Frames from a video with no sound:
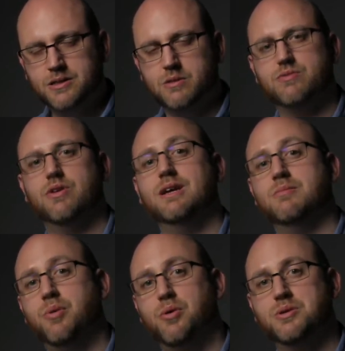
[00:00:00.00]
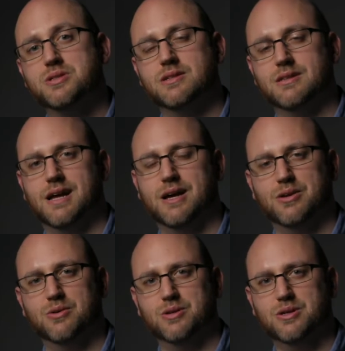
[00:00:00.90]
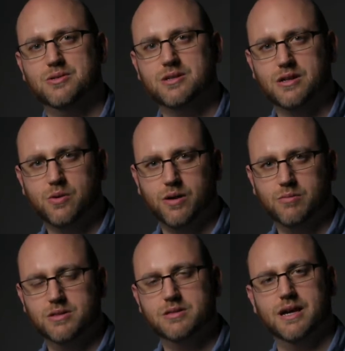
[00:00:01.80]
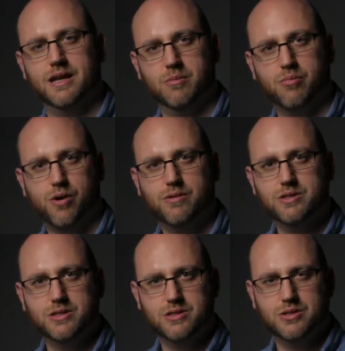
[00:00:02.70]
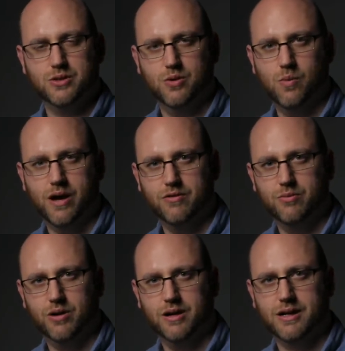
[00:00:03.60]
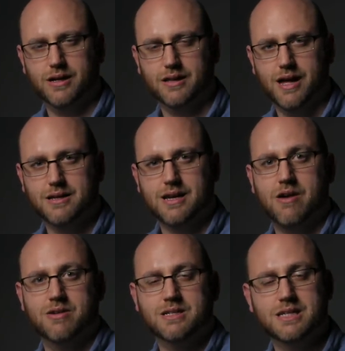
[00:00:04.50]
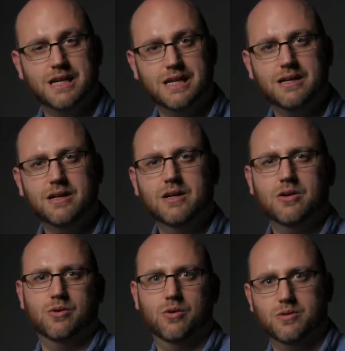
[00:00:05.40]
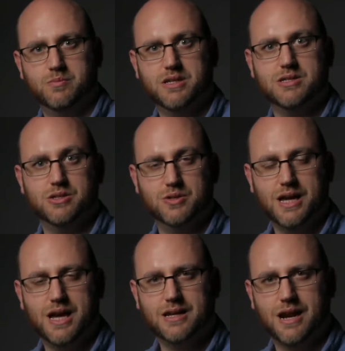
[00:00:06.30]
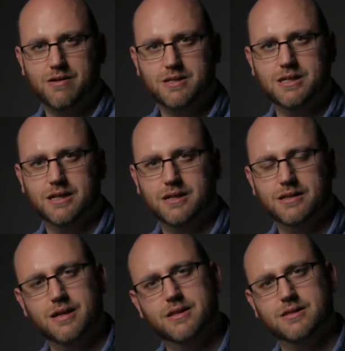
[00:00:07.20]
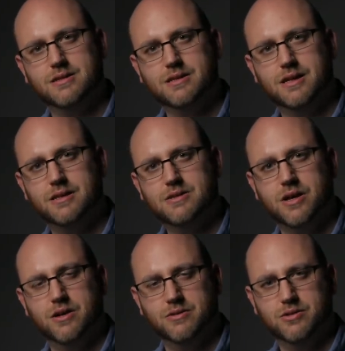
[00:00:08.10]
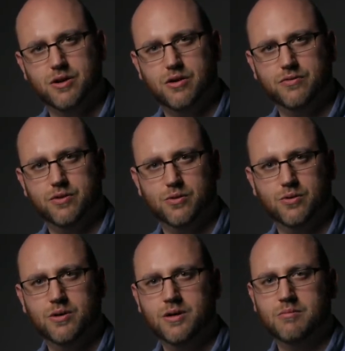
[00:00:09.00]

So it's really important that you're using equipment and approaches to your way of working that guarantee, or as best as you can guarantee, that the skin tones of your